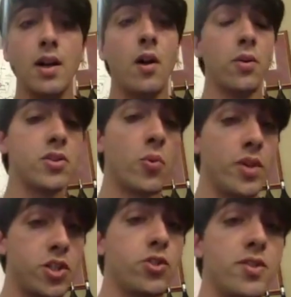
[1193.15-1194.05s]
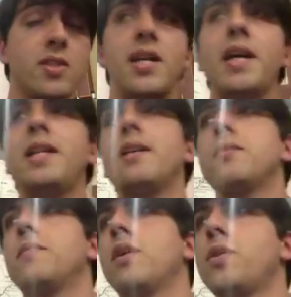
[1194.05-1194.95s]
Also, we should say that
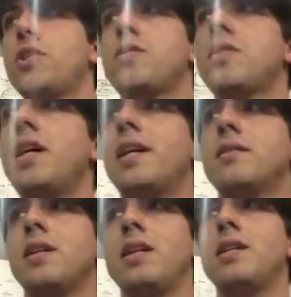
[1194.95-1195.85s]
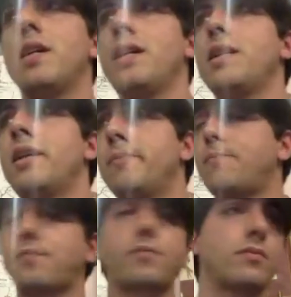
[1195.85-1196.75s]

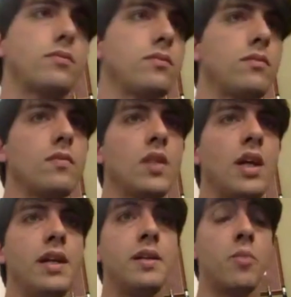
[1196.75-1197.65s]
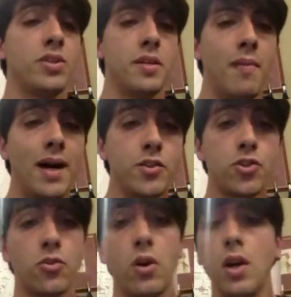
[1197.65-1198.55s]
in
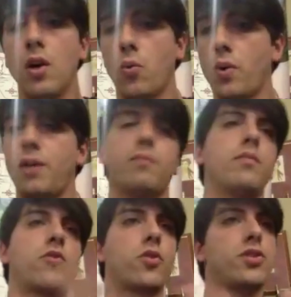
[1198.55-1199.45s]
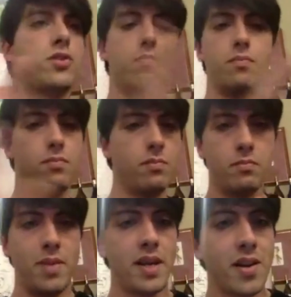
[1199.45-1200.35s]
Montemaggio, we of course
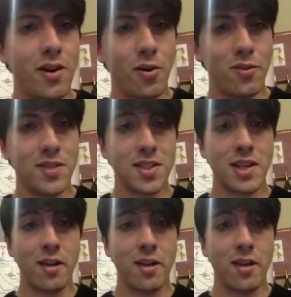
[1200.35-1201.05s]
make all of this kind of